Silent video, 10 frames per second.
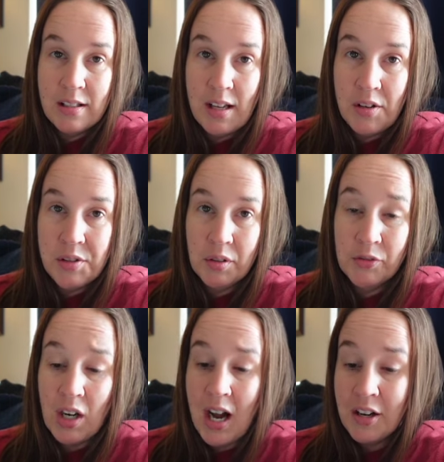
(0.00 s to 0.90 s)
sales, sold
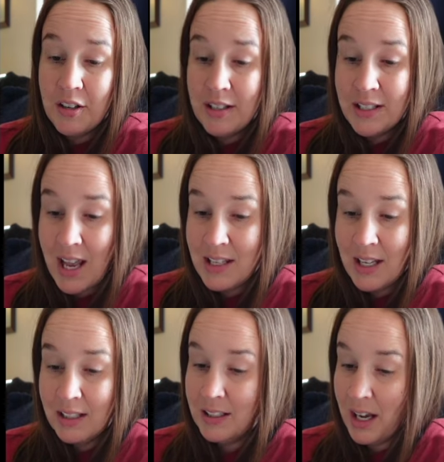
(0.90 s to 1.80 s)
for
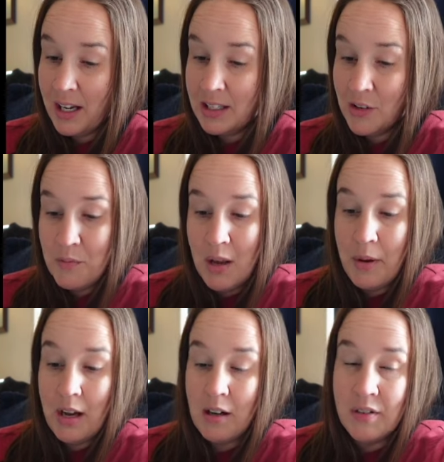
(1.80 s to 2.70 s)
$110.99, giving me a
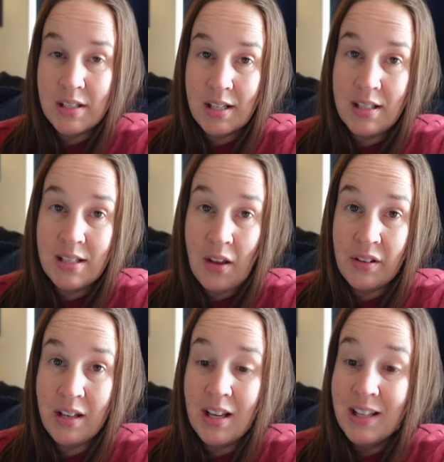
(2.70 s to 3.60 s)
payout of
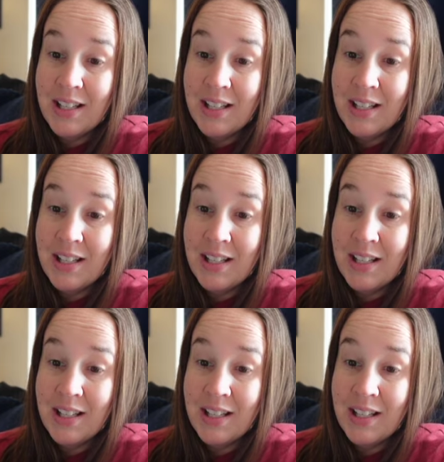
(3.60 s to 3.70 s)
$67.66.